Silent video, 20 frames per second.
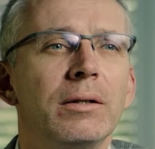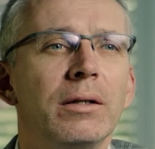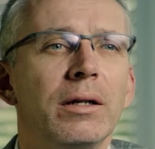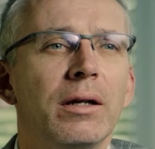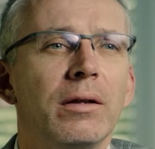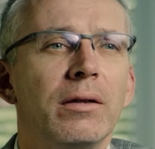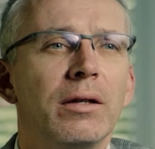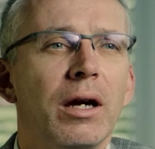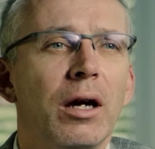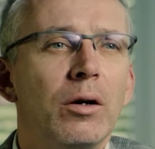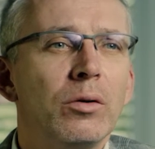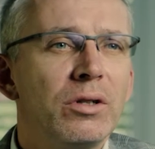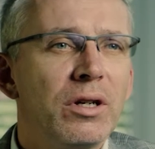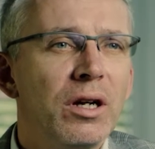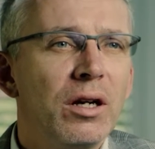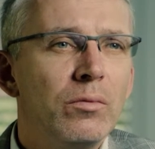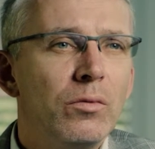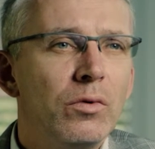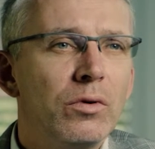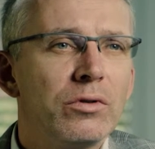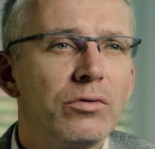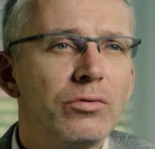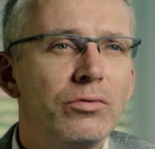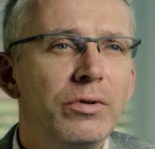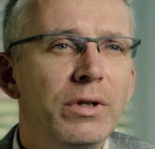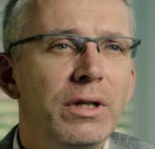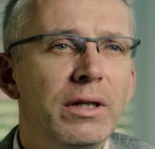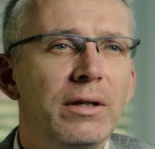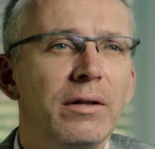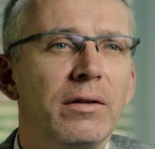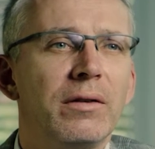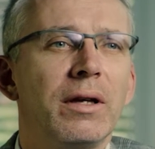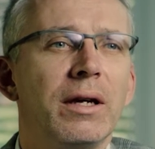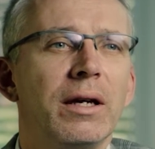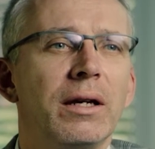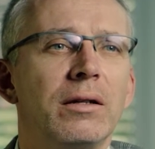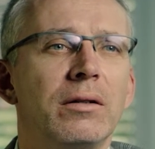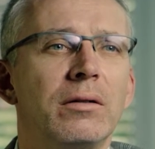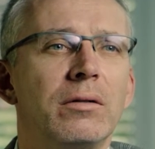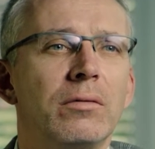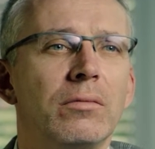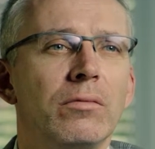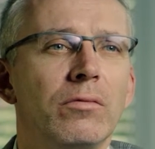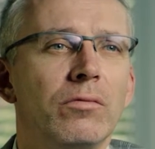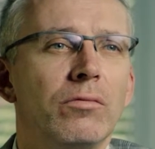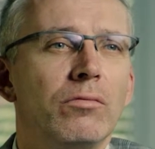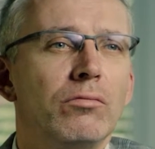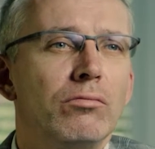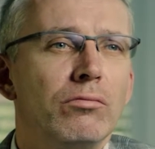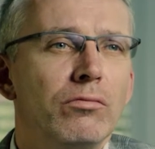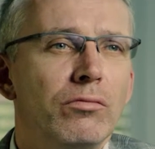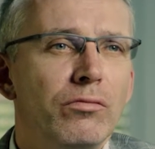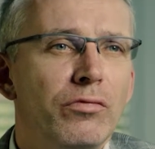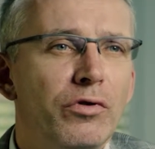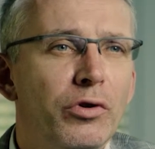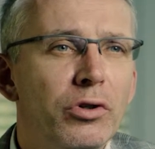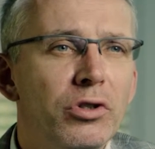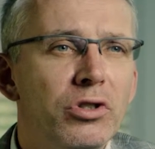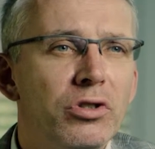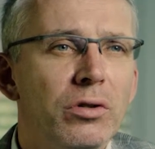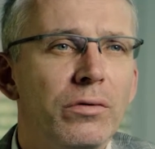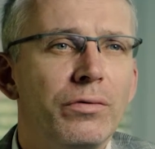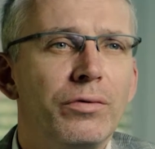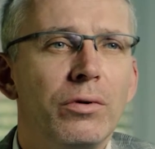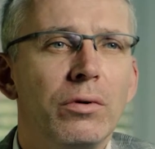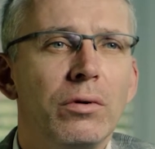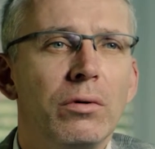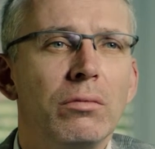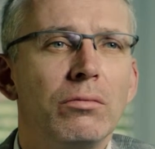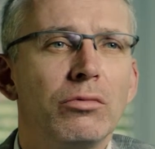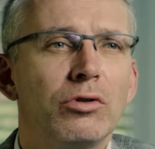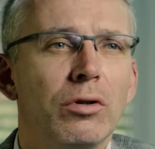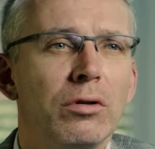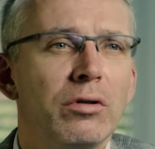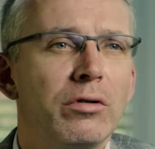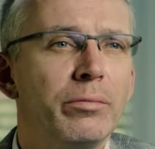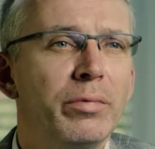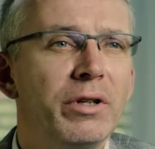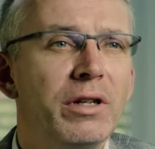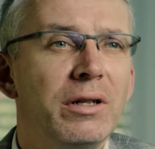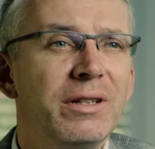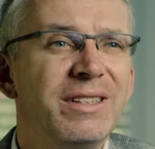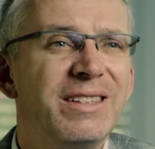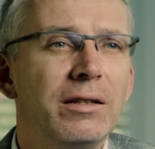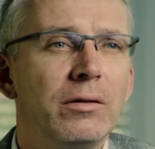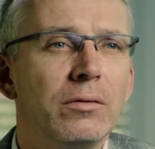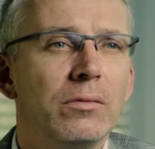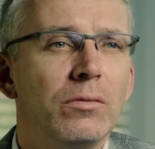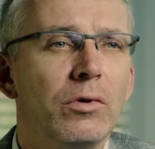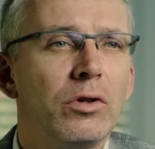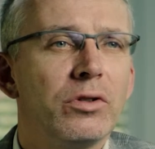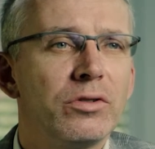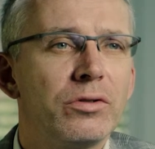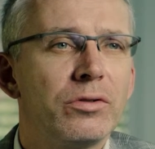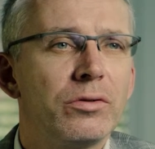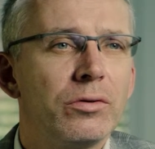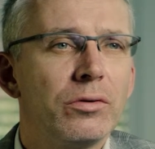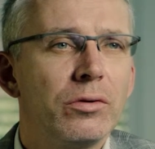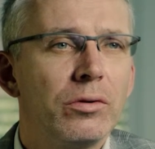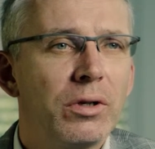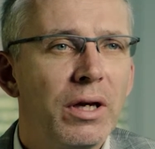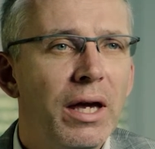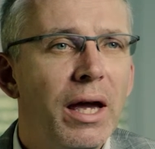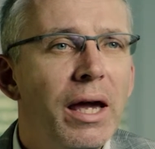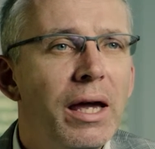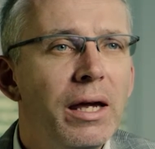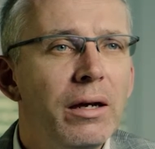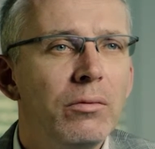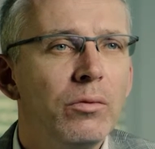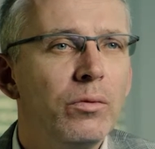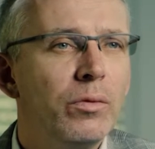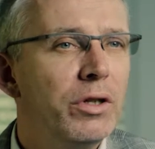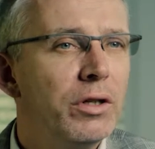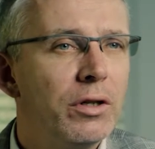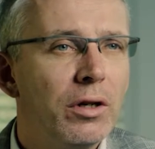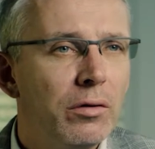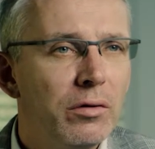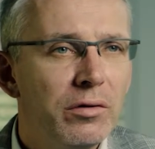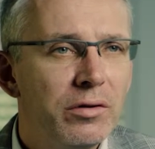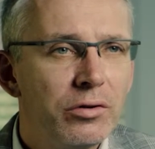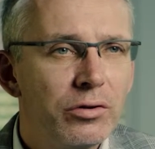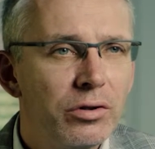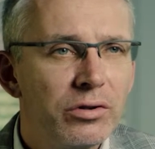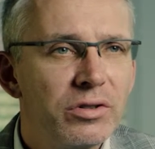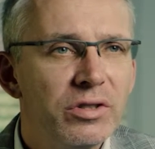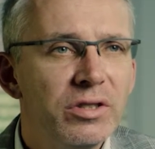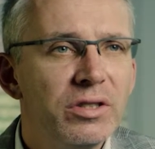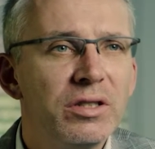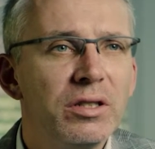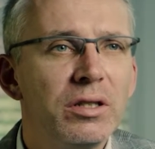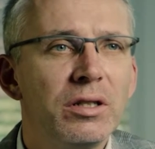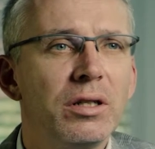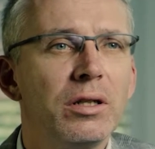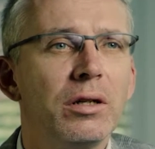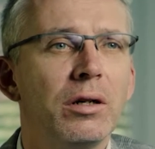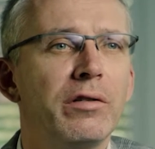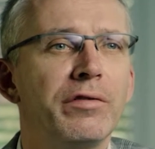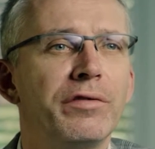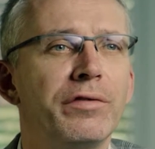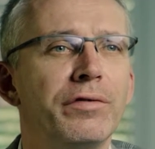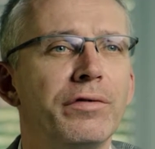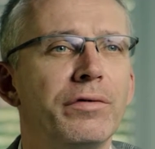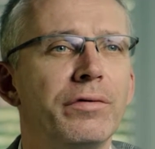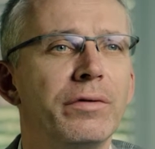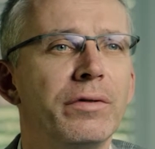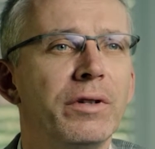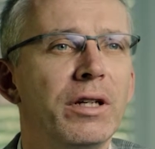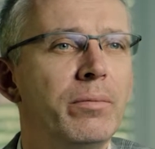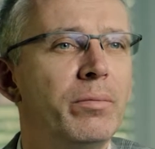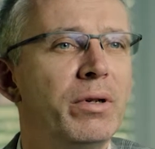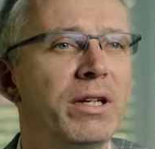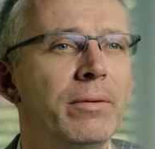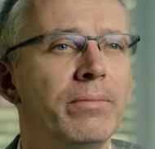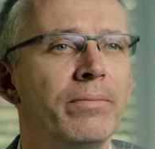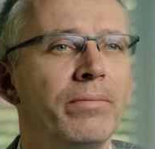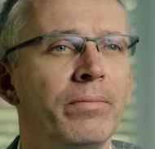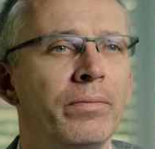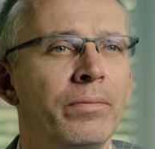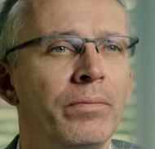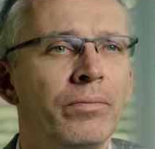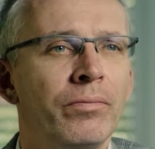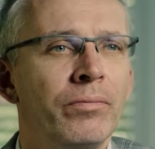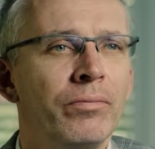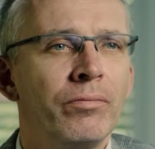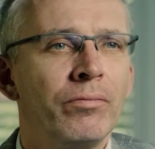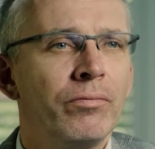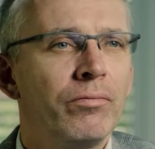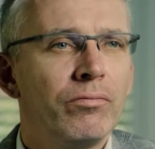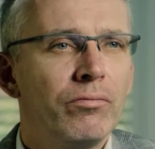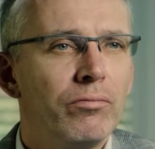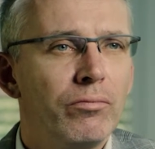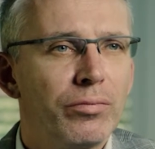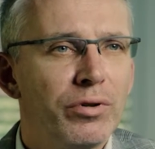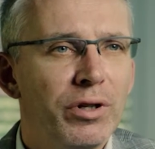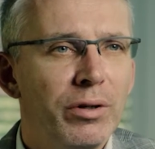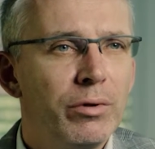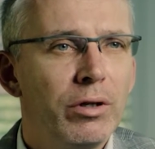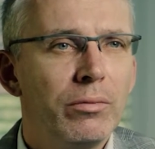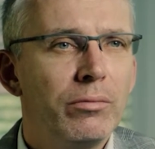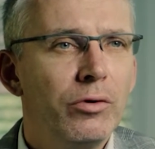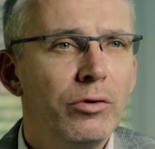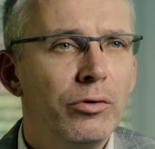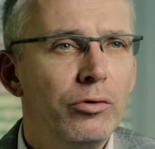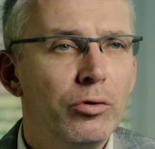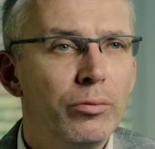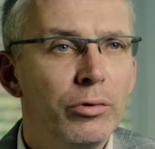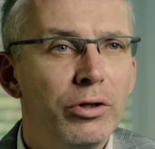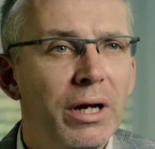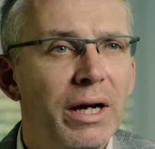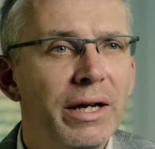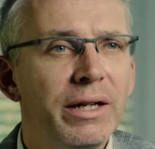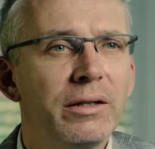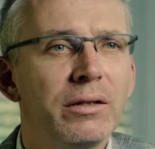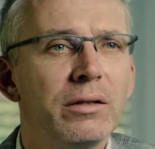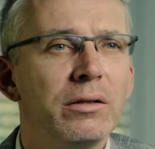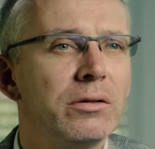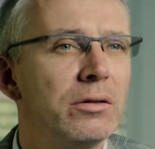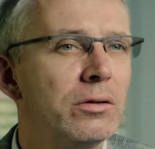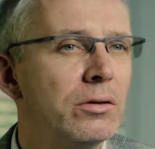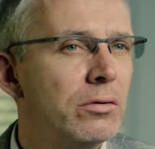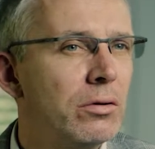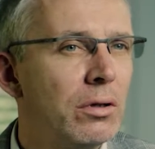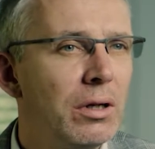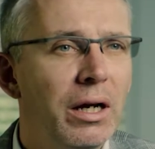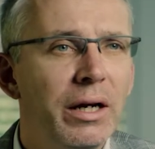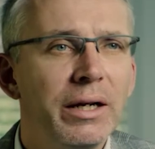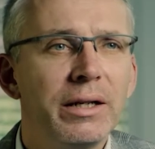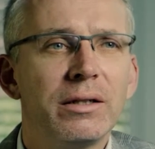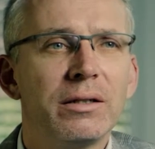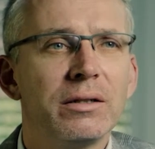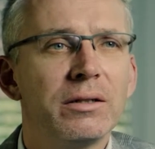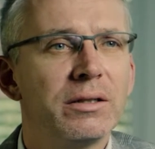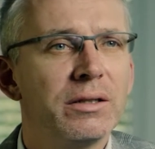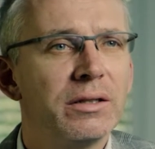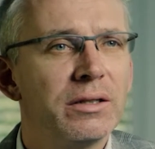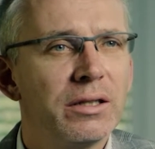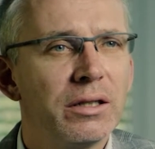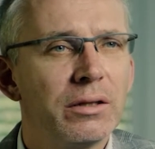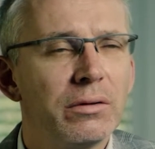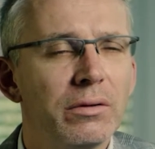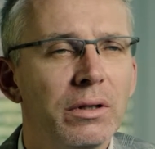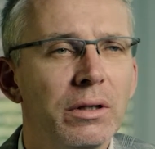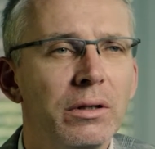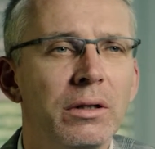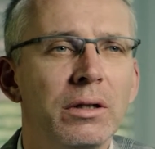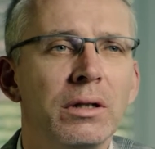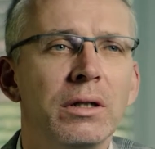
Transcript: and the outcome was really that, first of all, tolerability was okay. We know the toxicity of IPI, primary pneumonitis, colitis, etc.